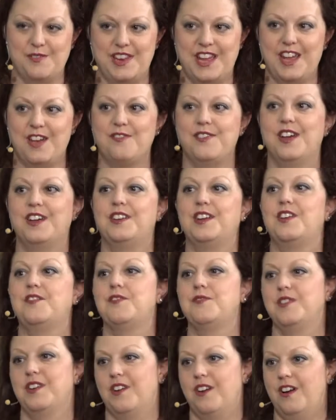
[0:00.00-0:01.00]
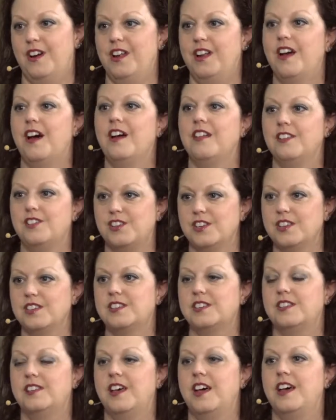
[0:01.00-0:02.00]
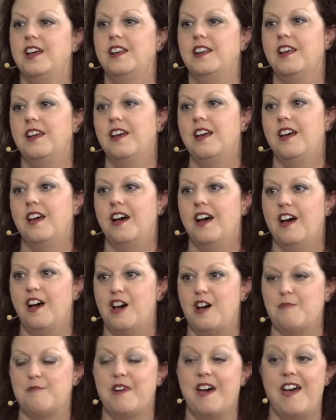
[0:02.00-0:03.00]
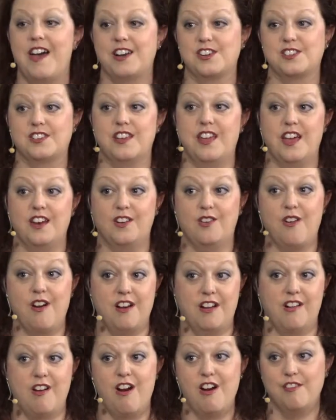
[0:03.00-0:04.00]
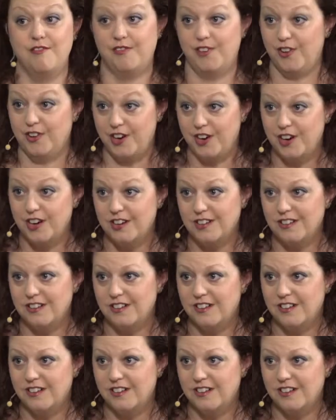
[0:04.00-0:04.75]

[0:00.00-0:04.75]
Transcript: day I found out from the cardiologist that I actually had chronic heart failure.